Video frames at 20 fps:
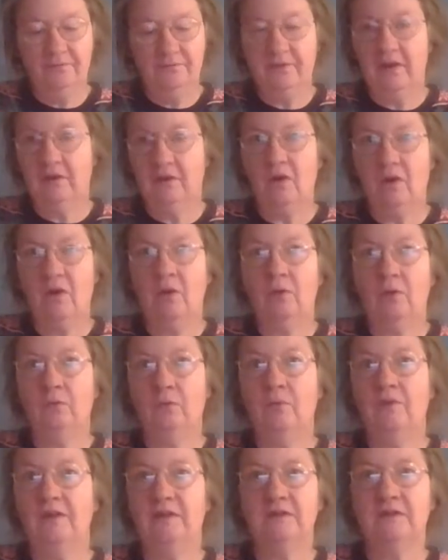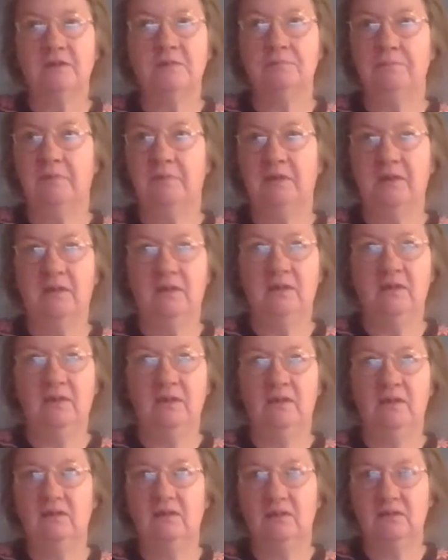there'll always be
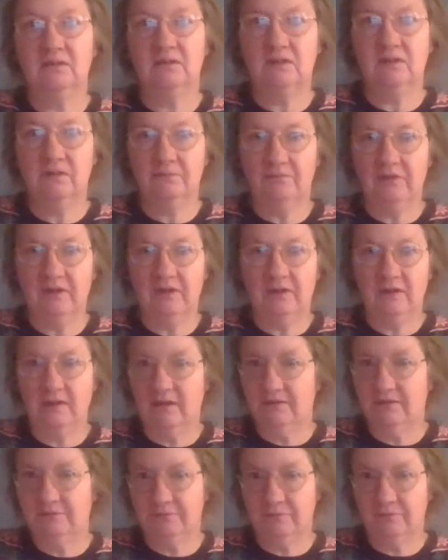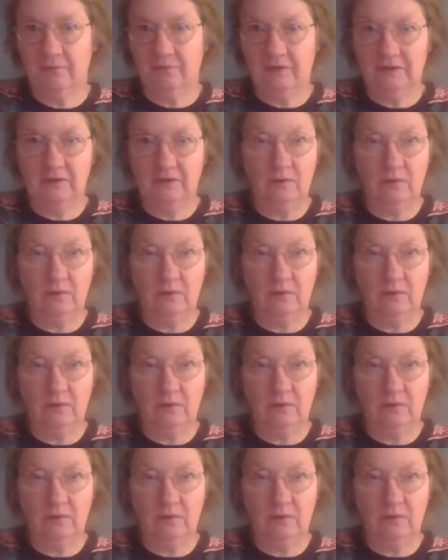something left when you